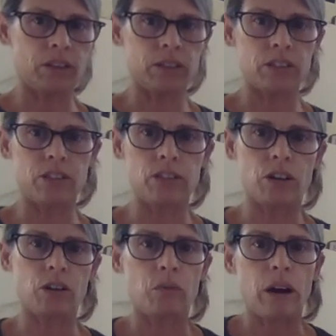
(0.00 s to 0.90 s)
Let's
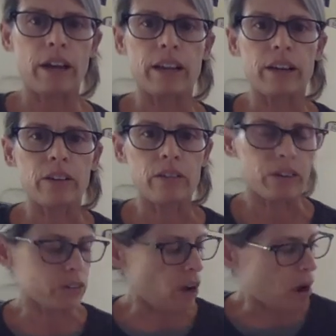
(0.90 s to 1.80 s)
start right here at
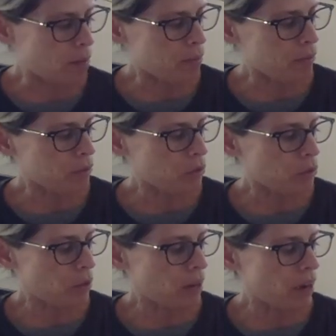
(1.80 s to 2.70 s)
the top.
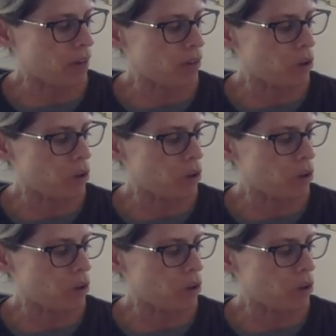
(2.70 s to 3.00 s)
We have